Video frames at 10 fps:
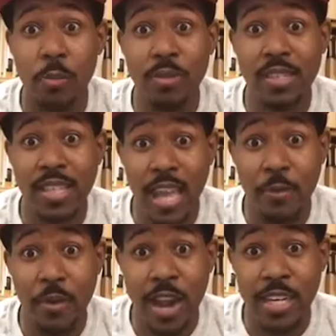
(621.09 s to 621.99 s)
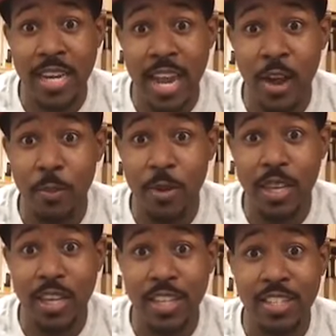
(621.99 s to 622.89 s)
upset right now
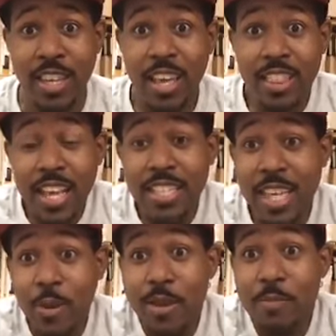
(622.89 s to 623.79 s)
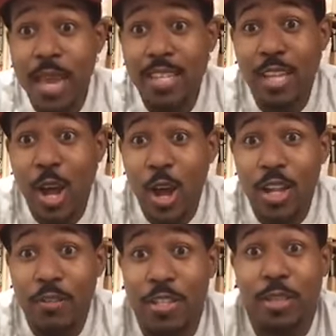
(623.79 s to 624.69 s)
because that's how he makes
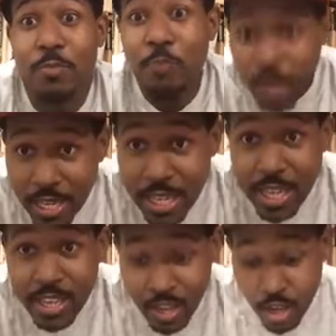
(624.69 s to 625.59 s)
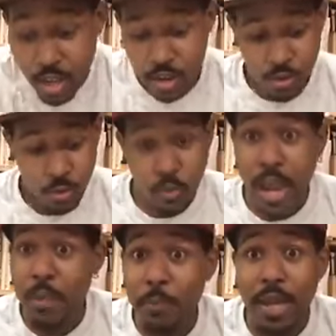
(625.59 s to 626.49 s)
all of his money,
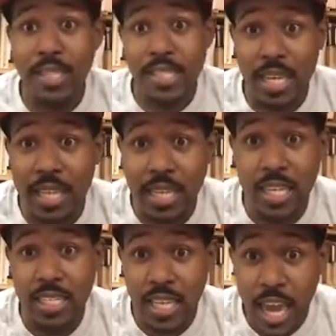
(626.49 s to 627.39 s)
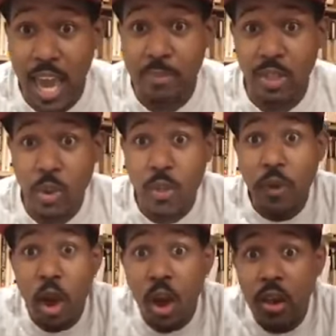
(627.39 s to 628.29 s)
right? By selling his caps. So if
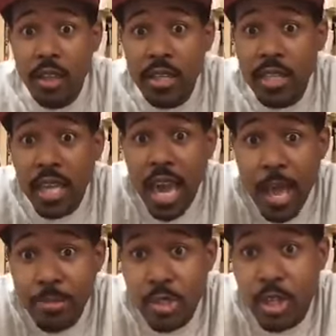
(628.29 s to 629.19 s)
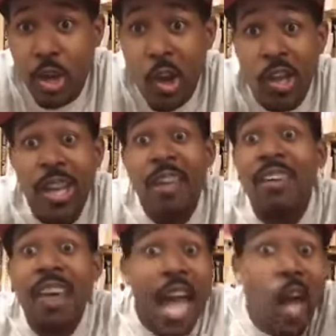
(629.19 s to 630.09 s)
all his caps are gone,
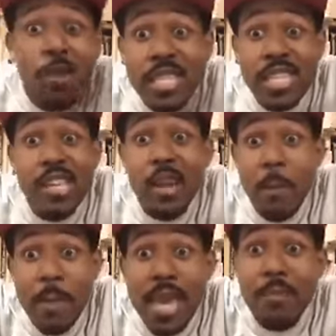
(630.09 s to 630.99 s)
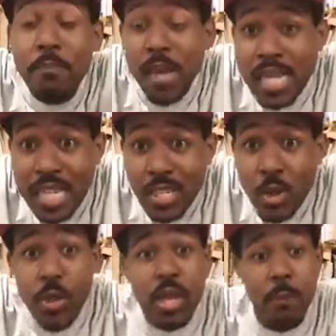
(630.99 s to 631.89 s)
how is he going to make money so he